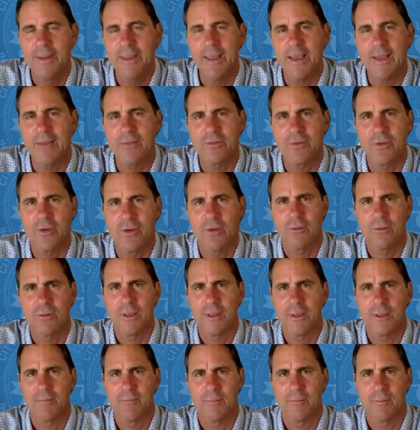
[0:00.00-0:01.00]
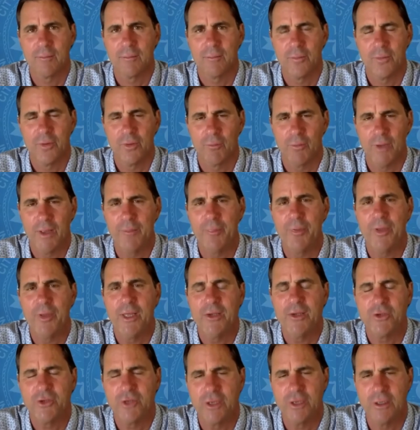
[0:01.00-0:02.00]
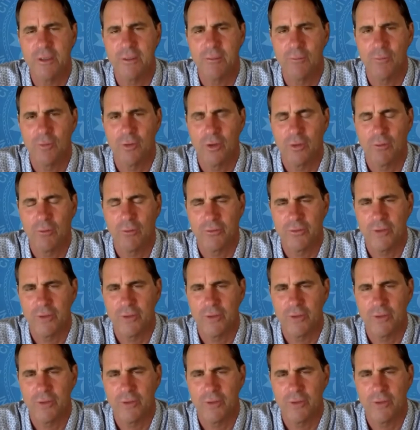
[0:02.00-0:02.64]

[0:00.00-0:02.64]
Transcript: so my PhD work was